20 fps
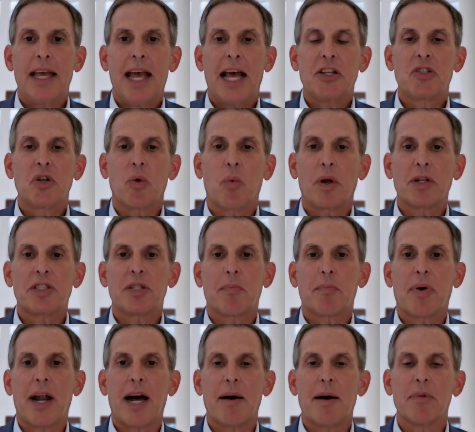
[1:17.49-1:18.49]
And so what's the
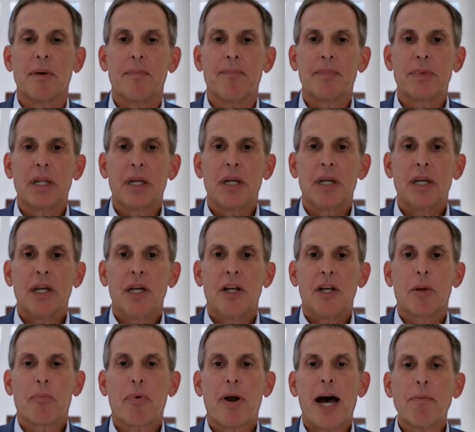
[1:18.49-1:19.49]
problem?
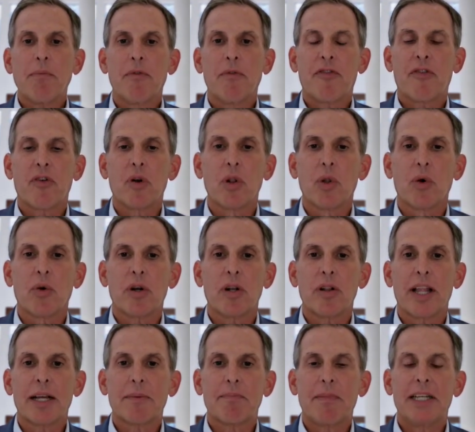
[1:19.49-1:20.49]
The problem for a lawyer
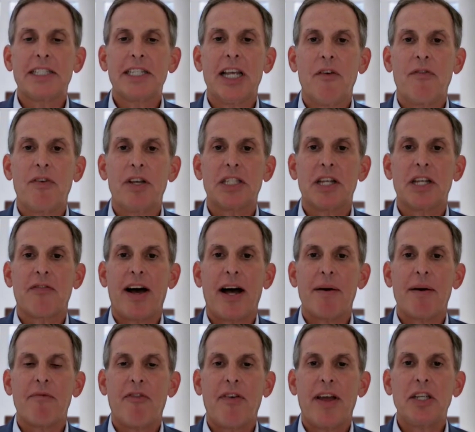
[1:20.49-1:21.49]
like myself is if
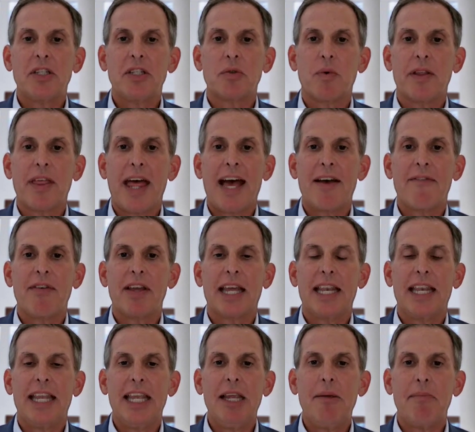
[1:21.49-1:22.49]
I'm faced with having
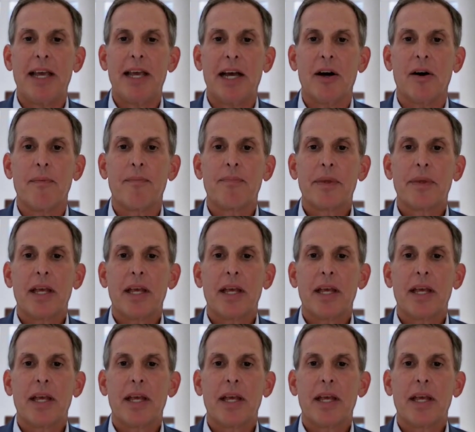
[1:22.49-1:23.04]
an email,